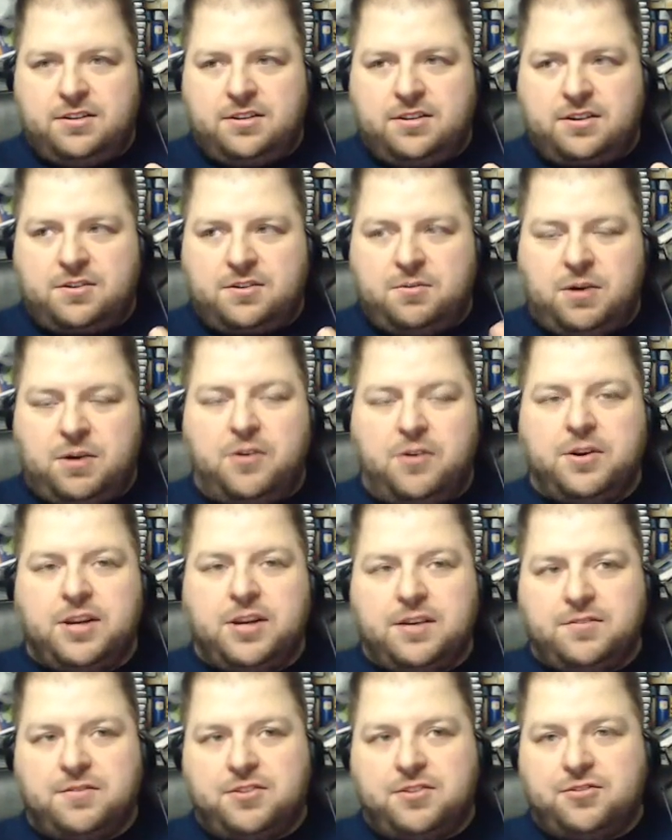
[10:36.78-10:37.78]
quality
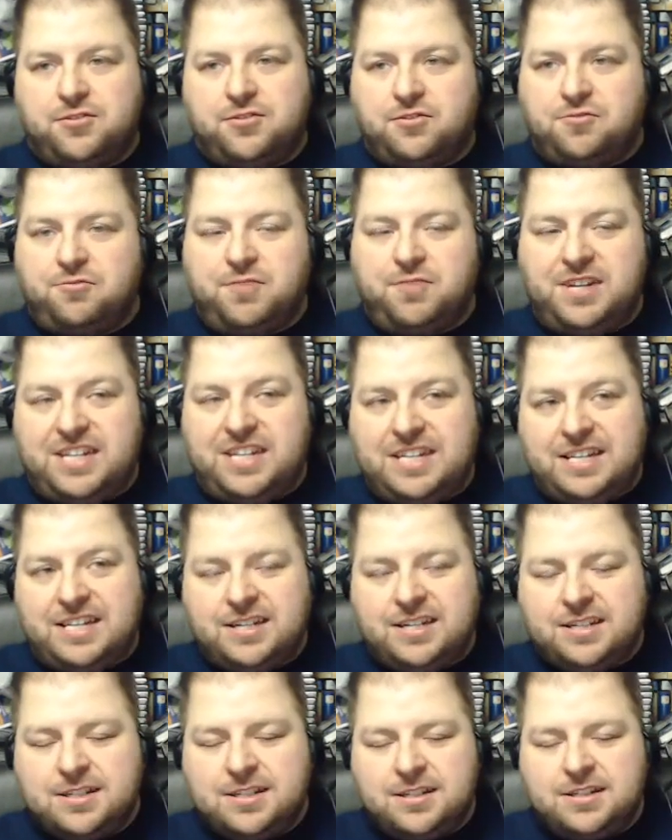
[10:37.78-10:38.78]
of the
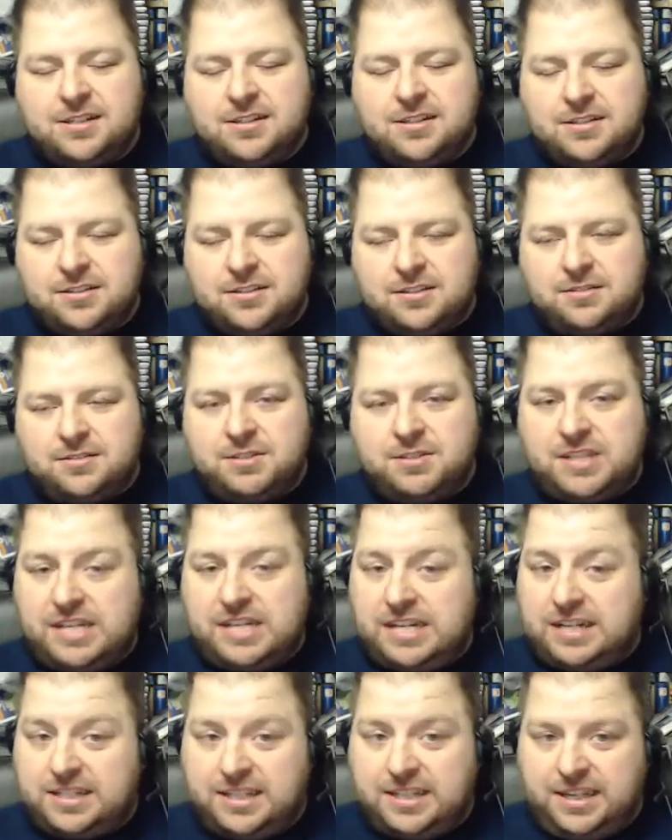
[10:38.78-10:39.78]
screen, which I
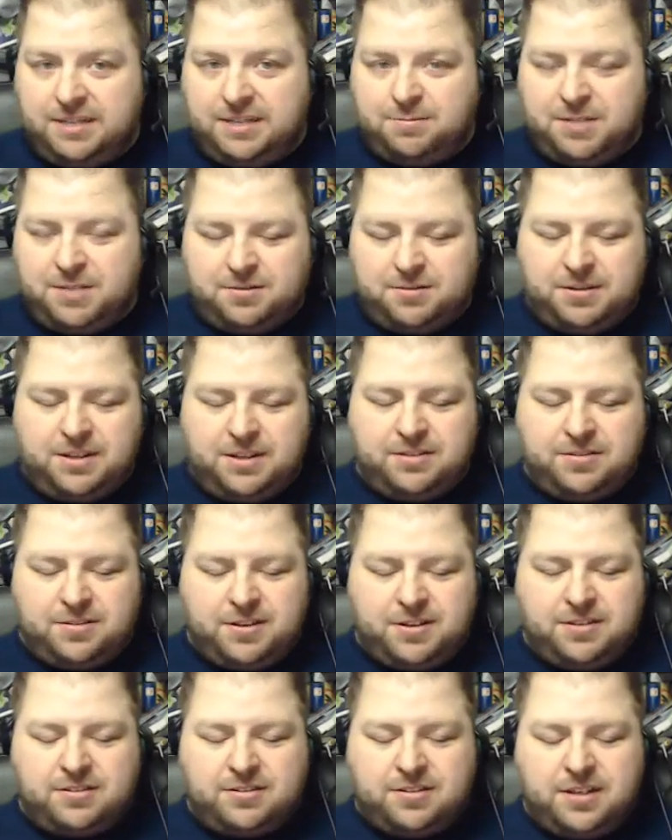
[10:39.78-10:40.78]
did clean by the way, so
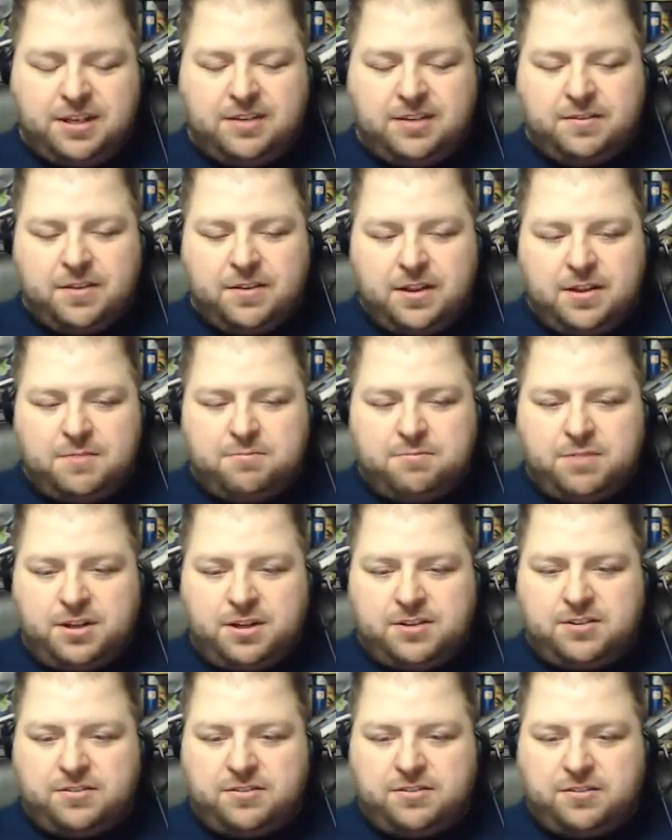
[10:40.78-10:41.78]
it is clean, but
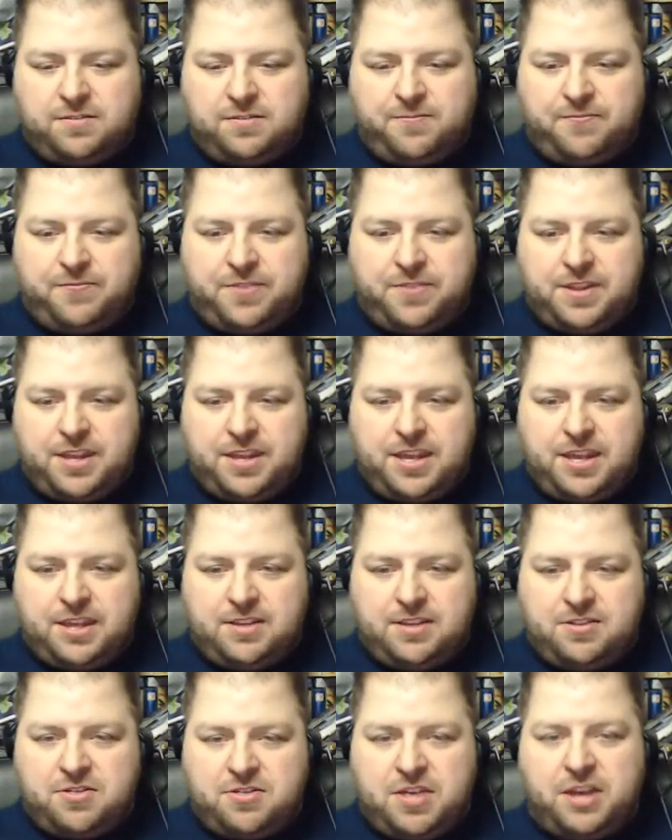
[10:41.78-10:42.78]
just
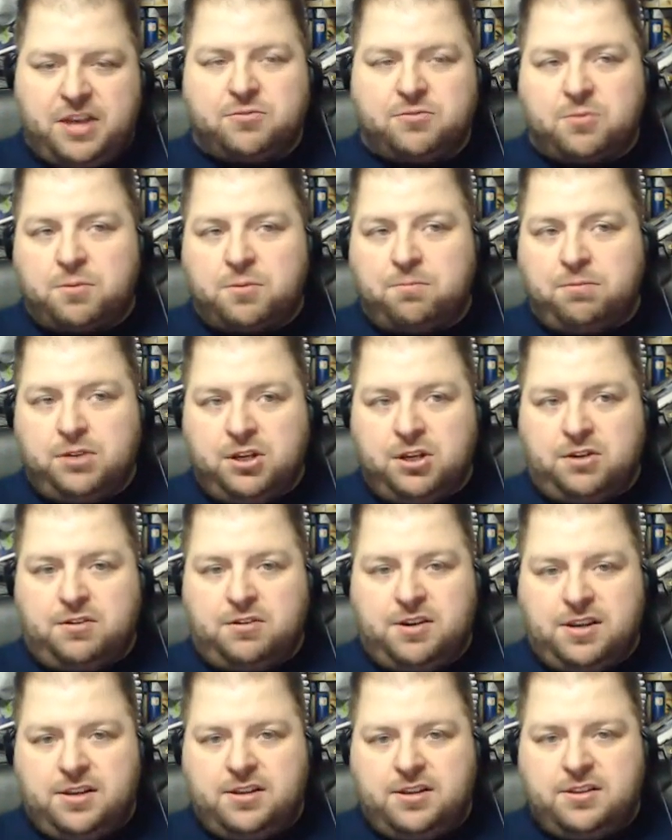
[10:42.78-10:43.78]
things were
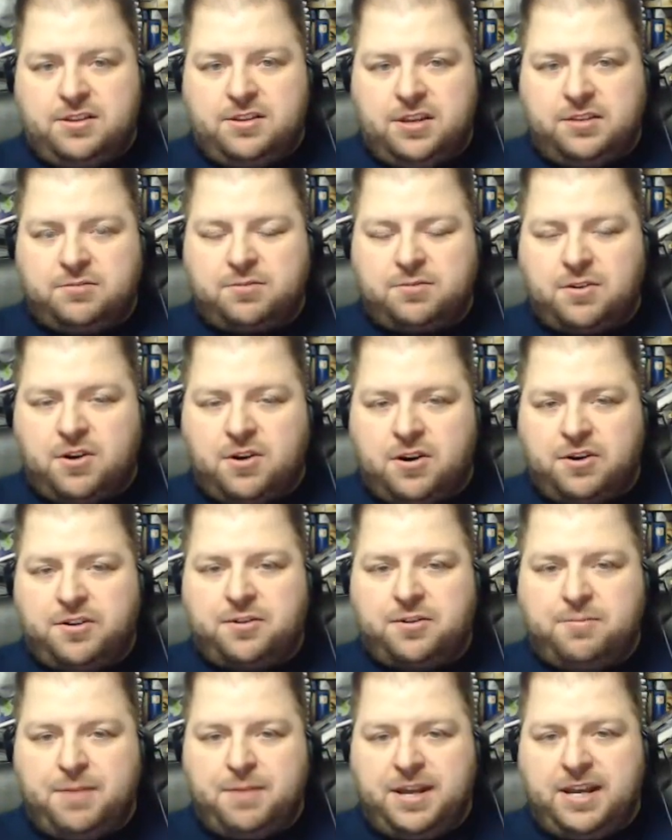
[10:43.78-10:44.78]
blurry. Things were hard
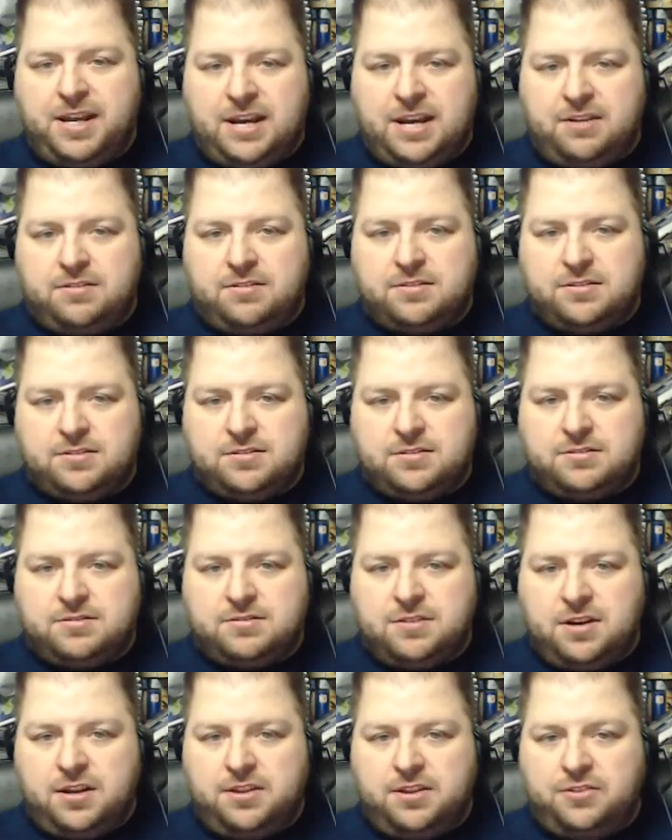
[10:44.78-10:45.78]
to make out
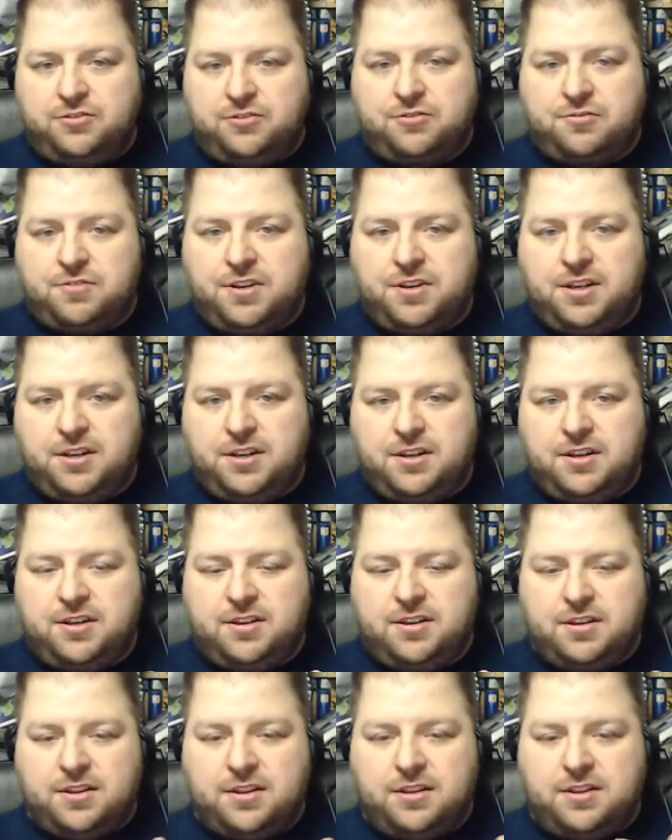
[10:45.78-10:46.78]
on the screen
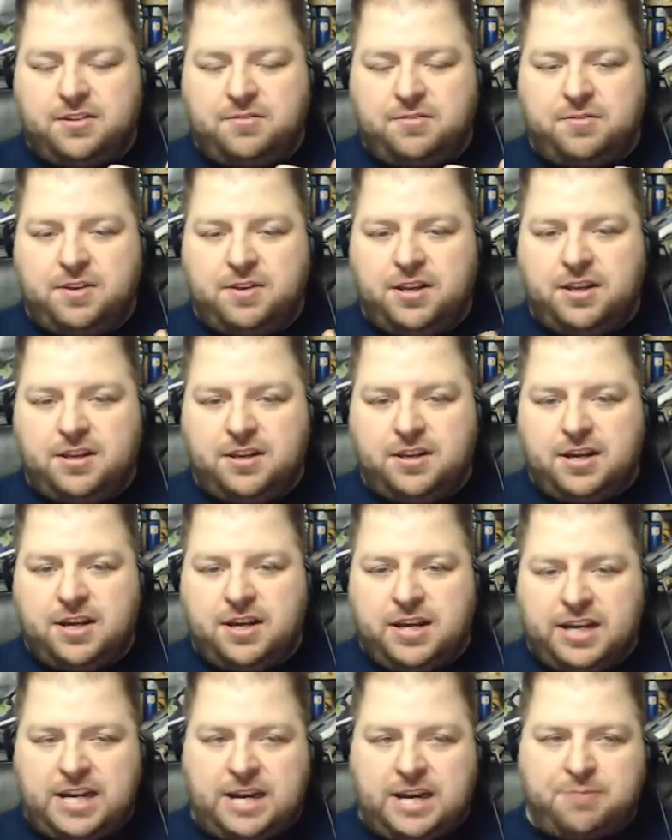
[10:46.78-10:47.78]
in the 3D, and
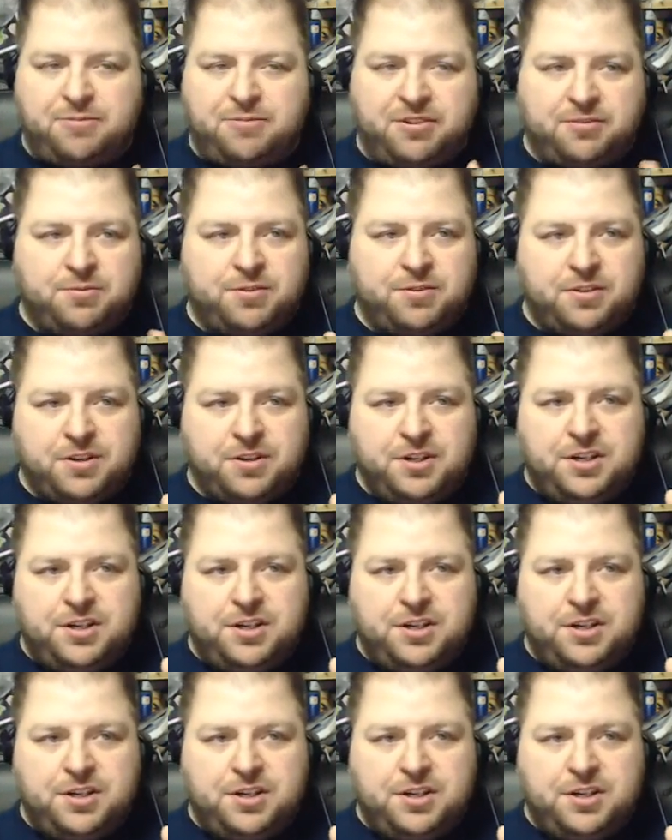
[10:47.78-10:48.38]
objects were